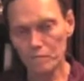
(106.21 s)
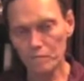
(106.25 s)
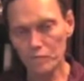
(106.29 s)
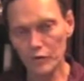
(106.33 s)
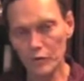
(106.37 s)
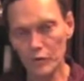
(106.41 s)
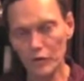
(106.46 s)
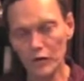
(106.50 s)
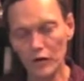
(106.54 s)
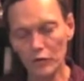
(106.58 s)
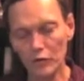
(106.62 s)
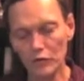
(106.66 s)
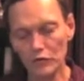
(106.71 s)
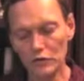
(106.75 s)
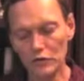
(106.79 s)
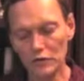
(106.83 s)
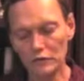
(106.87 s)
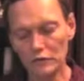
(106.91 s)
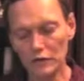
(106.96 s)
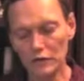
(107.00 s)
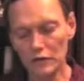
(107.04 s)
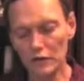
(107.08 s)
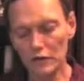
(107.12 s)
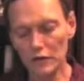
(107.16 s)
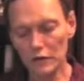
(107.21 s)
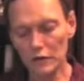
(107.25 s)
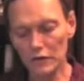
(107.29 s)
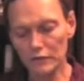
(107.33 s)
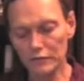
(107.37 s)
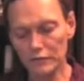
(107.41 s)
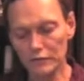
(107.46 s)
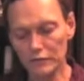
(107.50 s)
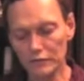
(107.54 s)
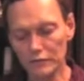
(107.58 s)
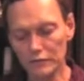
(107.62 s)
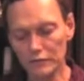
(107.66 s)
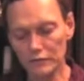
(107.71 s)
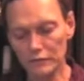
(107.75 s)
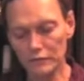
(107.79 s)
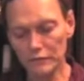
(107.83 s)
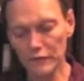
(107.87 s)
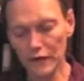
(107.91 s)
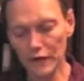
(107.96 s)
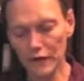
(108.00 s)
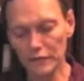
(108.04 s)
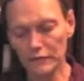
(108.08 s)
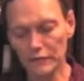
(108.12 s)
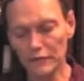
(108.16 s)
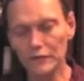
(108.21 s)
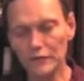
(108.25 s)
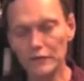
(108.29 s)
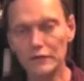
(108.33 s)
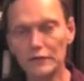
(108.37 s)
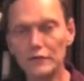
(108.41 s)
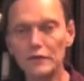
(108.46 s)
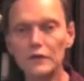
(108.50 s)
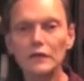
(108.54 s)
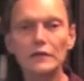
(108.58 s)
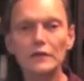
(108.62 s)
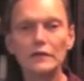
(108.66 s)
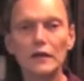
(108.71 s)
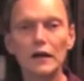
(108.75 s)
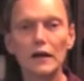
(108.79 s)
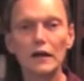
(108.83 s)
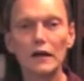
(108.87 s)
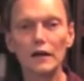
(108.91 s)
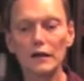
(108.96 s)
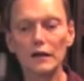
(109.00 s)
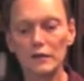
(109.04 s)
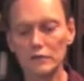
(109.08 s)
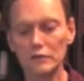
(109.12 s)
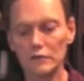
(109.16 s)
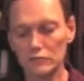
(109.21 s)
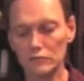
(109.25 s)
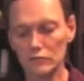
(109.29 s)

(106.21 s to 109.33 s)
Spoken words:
But I was living the life. I didn't need God.